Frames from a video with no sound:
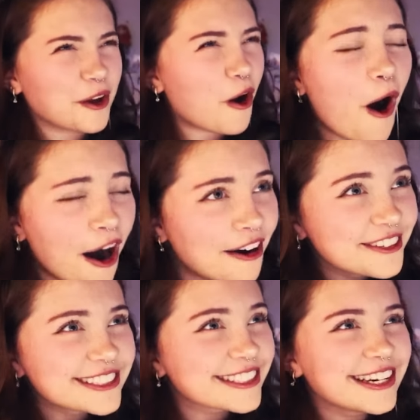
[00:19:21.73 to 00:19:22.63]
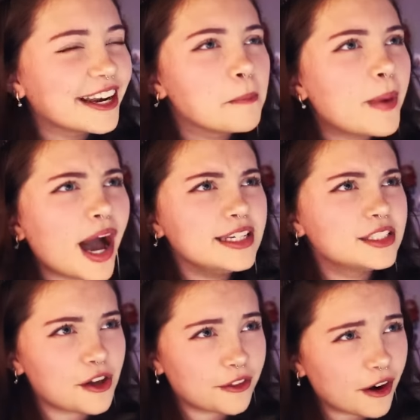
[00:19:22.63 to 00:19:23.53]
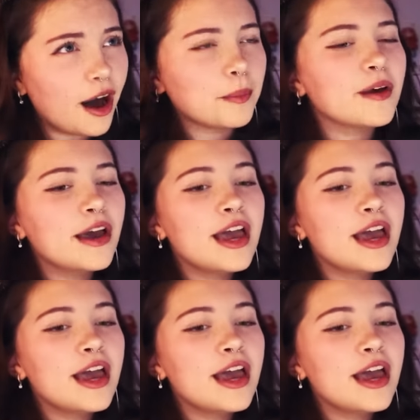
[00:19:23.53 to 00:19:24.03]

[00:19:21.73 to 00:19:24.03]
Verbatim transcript: They're obviously gonna back each other up.